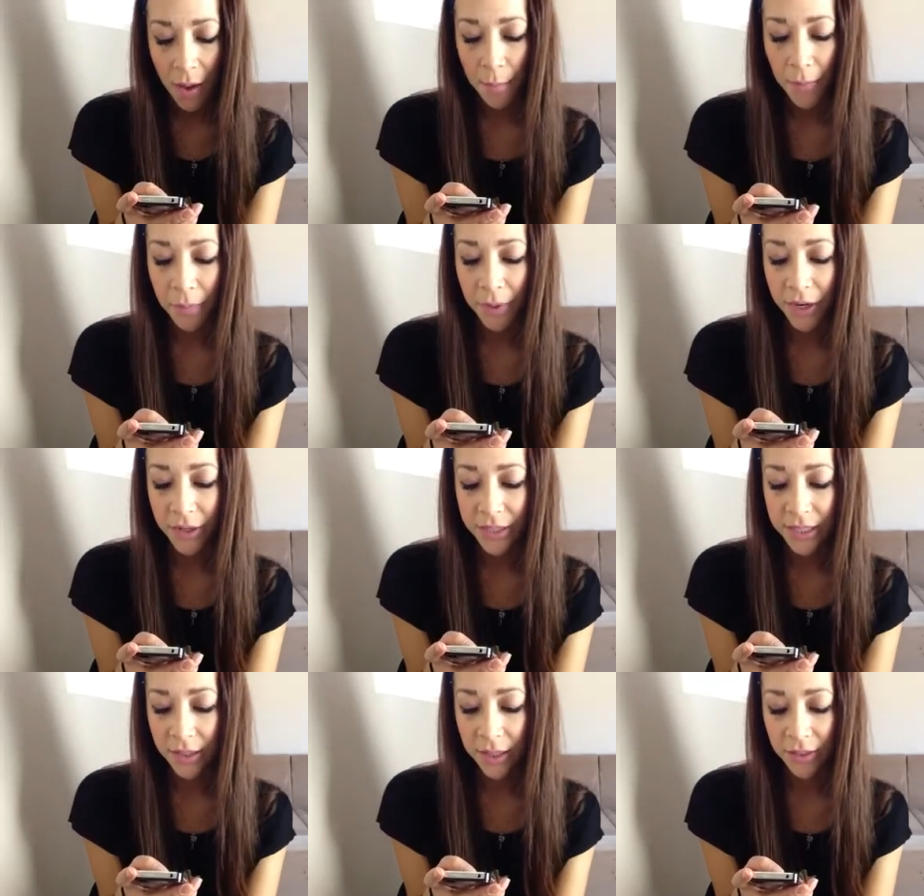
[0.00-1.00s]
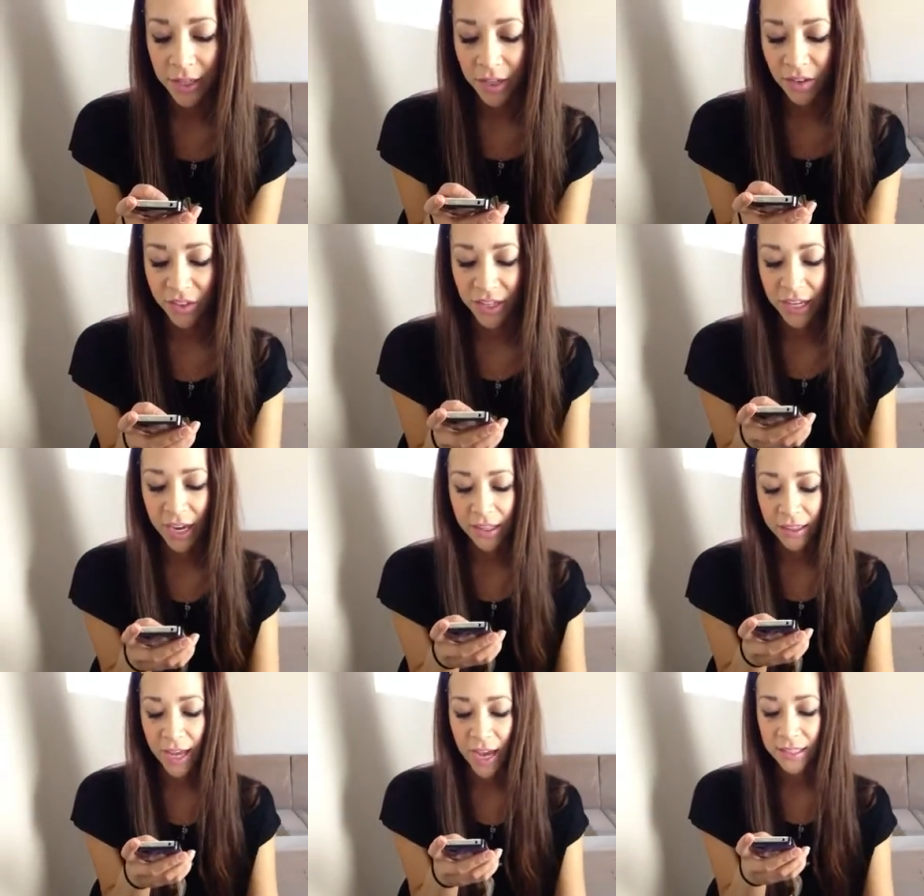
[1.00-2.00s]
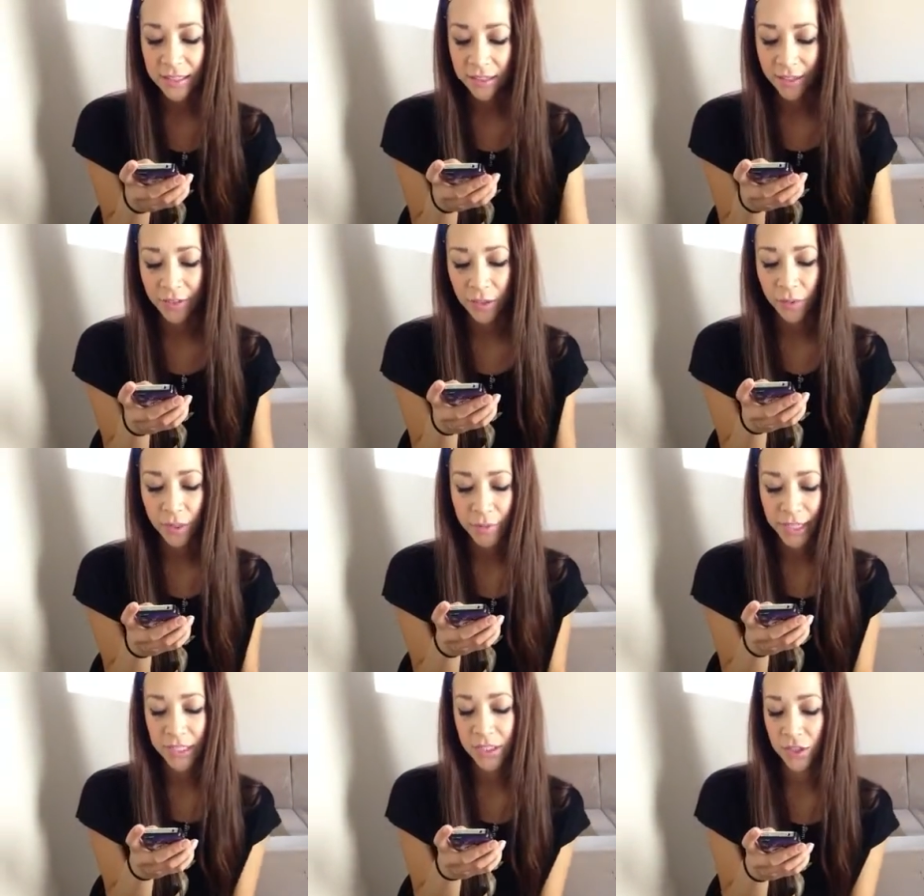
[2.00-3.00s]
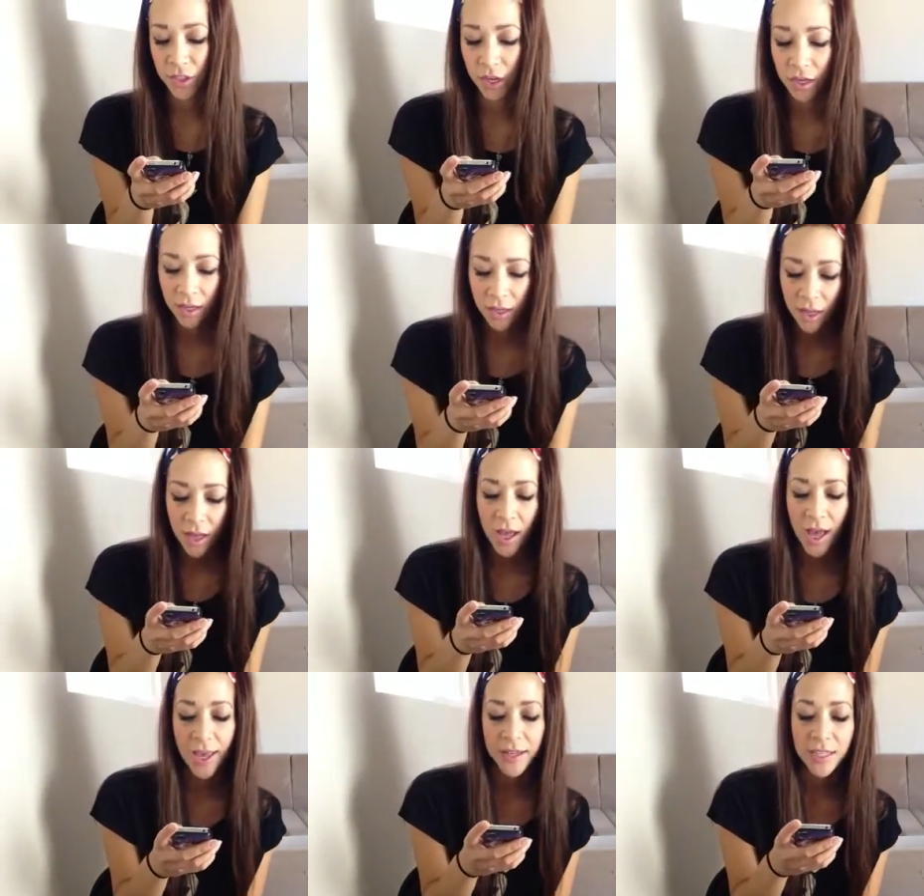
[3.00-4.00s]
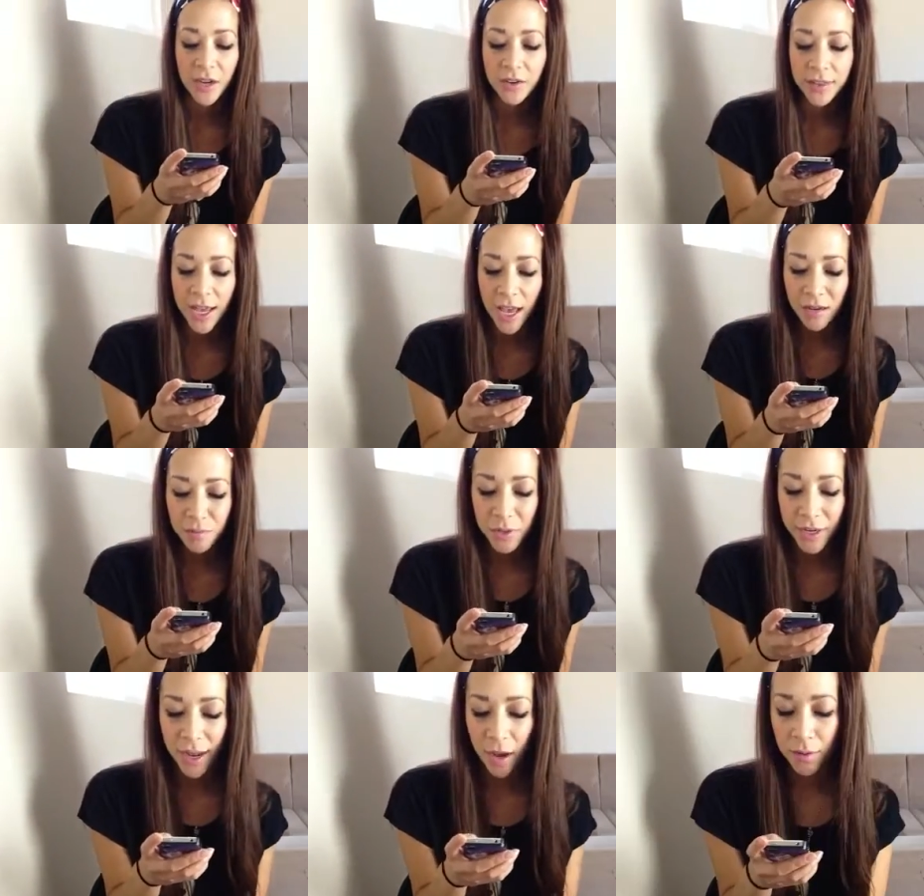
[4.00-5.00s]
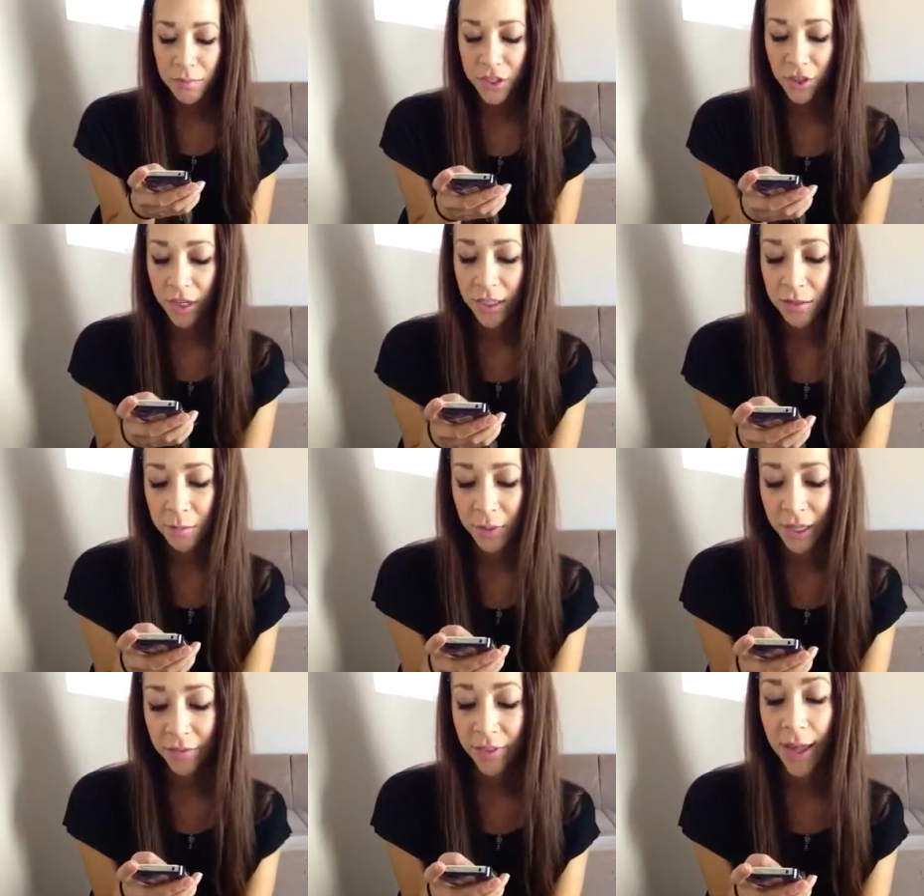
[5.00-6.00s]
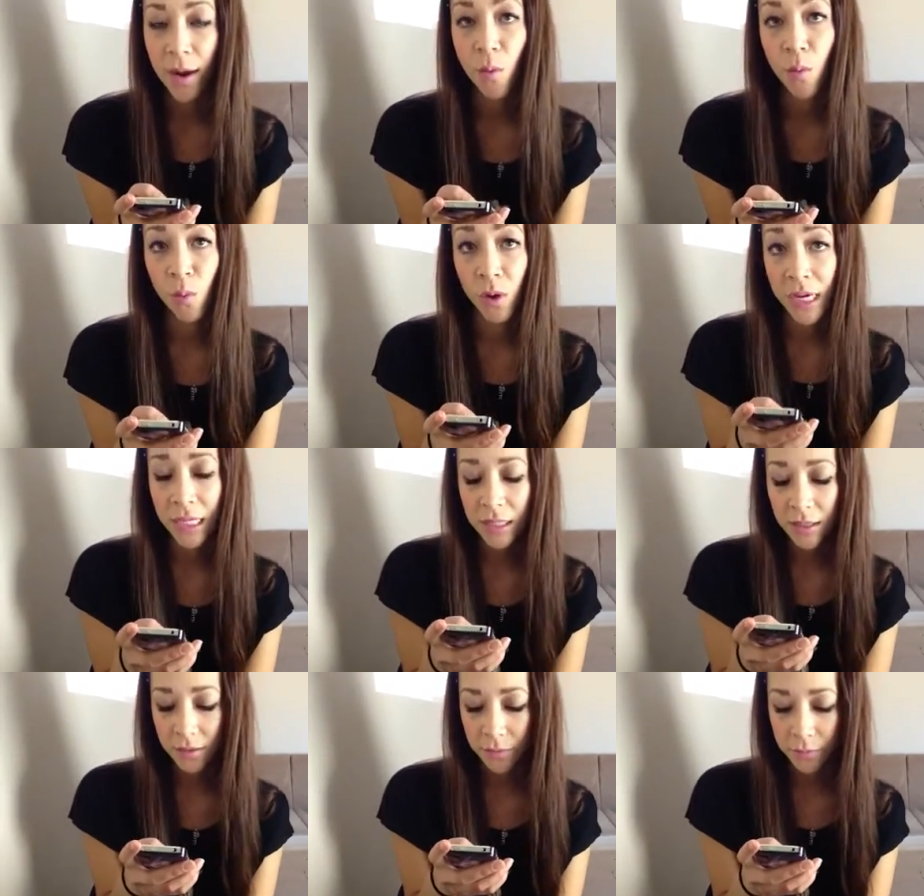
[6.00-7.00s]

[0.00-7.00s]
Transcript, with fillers: my parents said that they don't think I'd last living with my sister. I doubted that, but now I'm starting to believe that one,